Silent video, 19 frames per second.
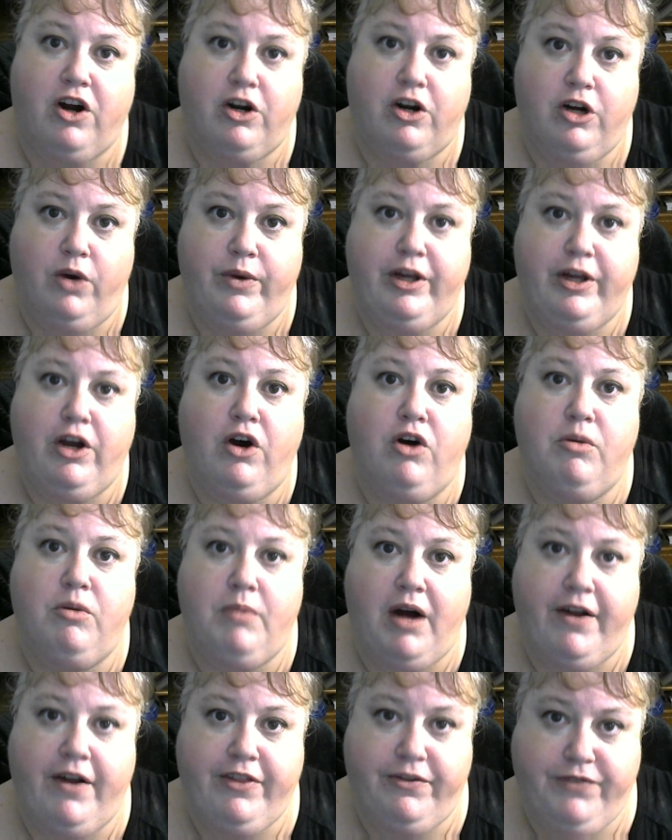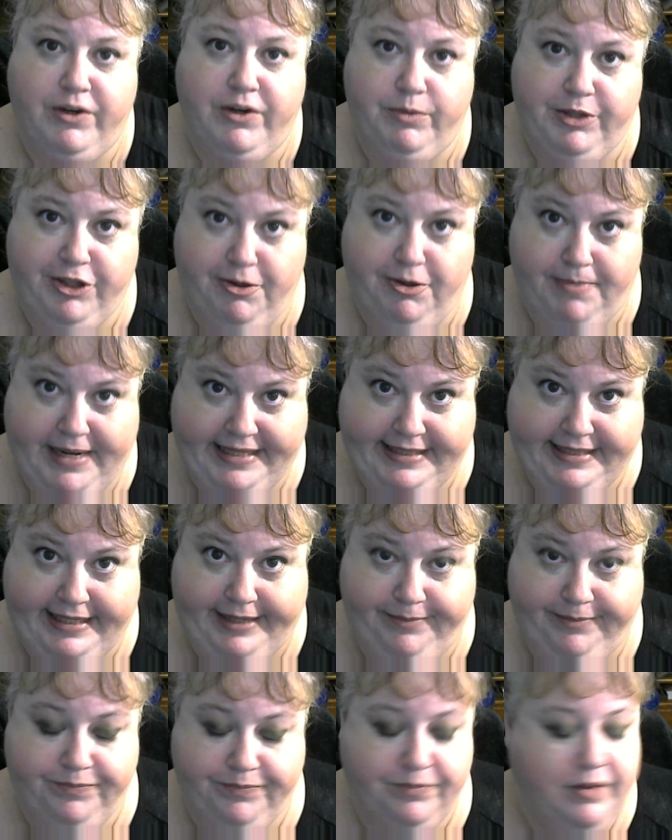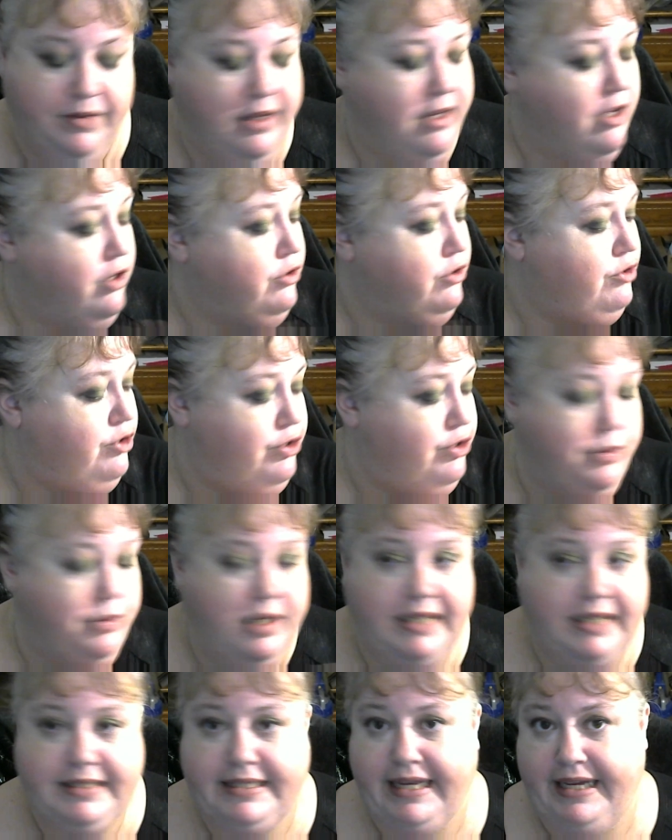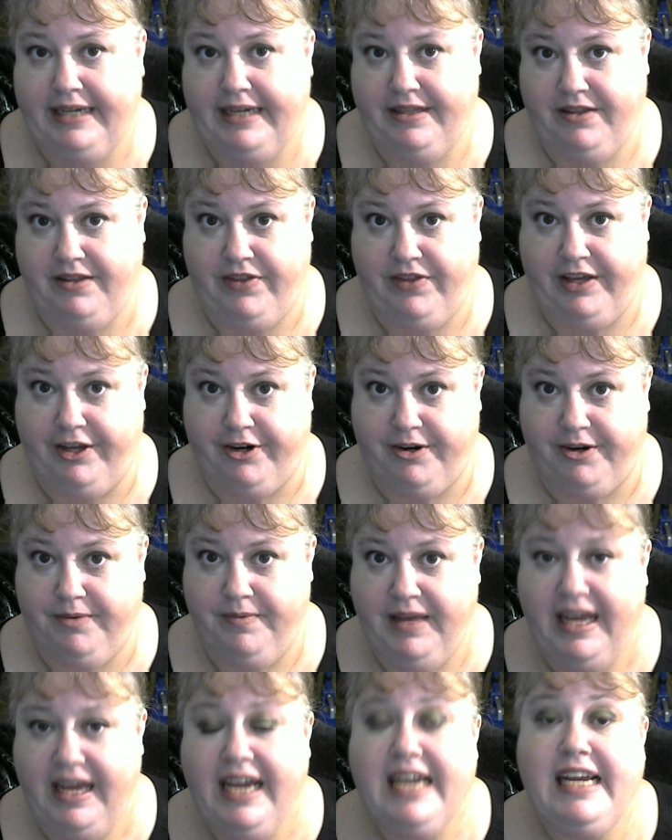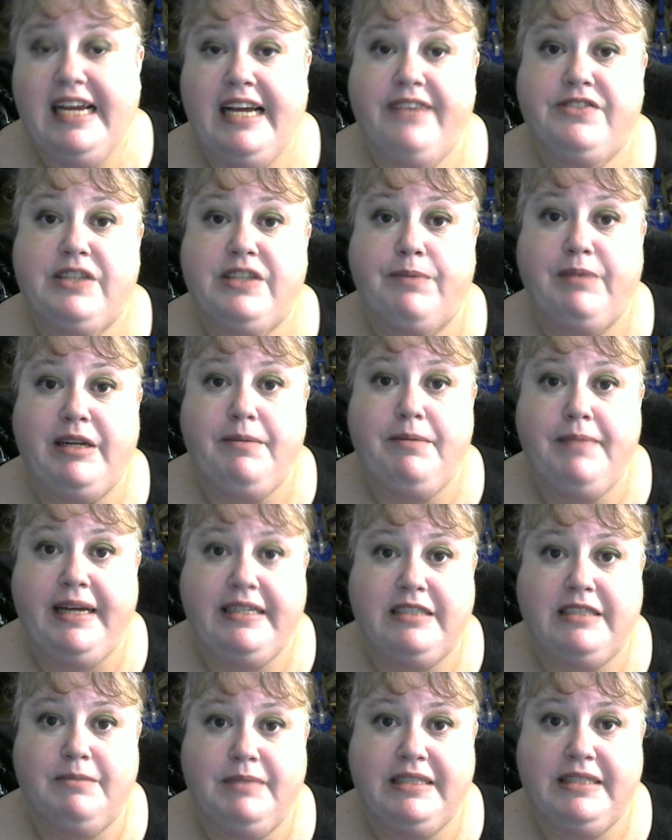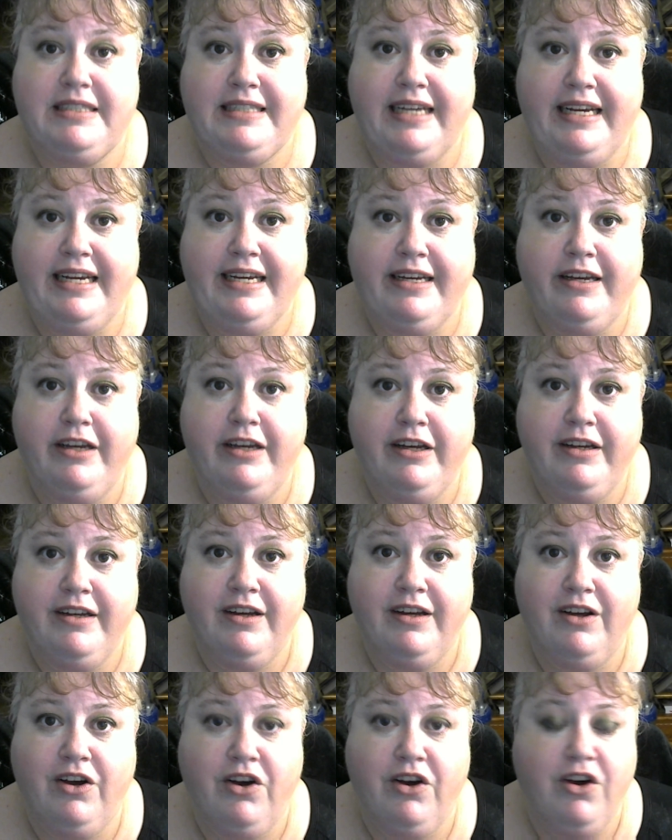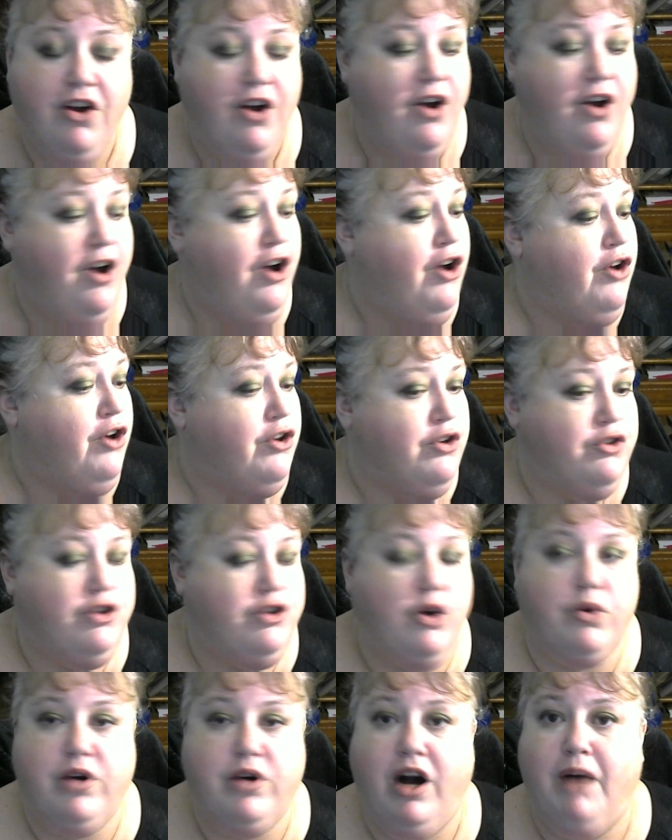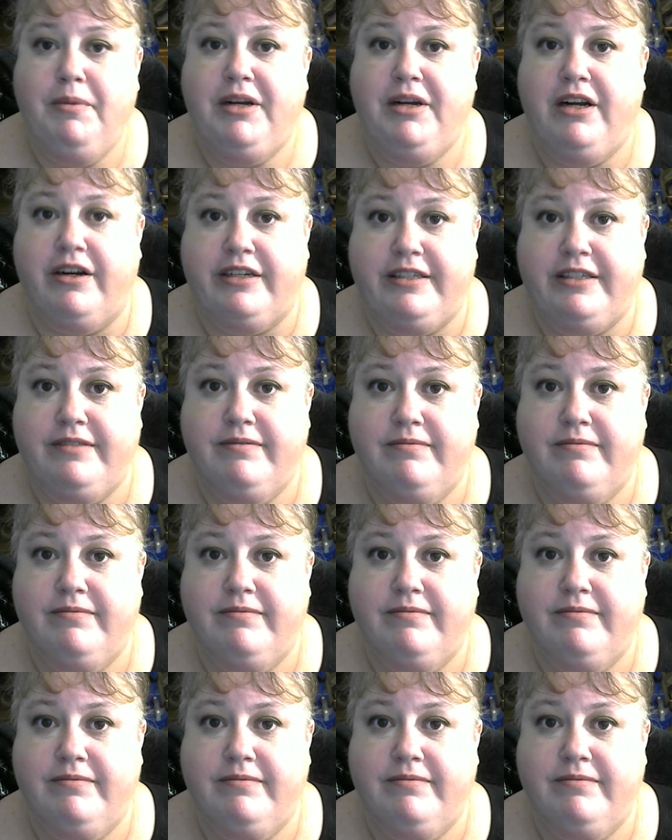going home on the phone with your bestie. Do not say it in the theater. If somebody makes a mistake, don't comment on it.